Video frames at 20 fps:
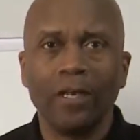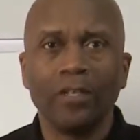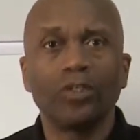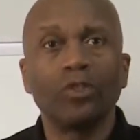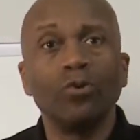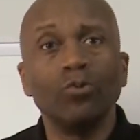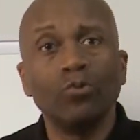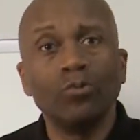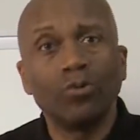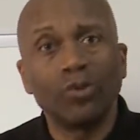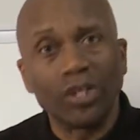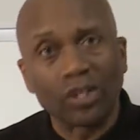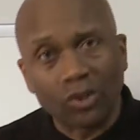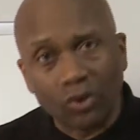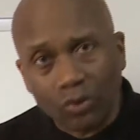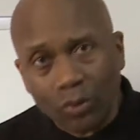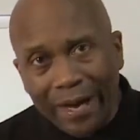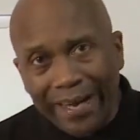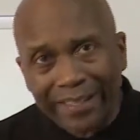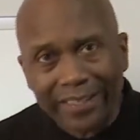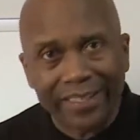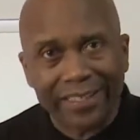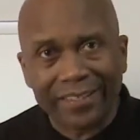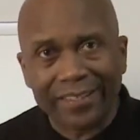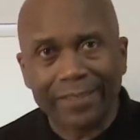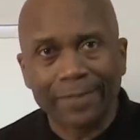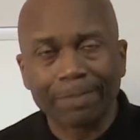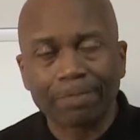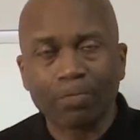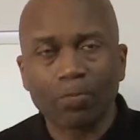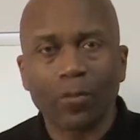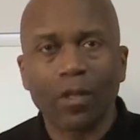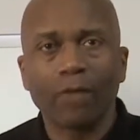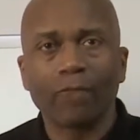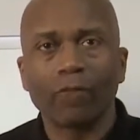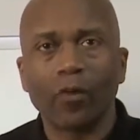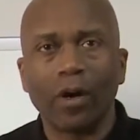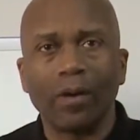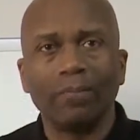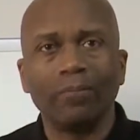to distract us
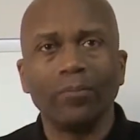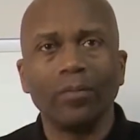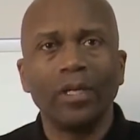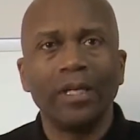from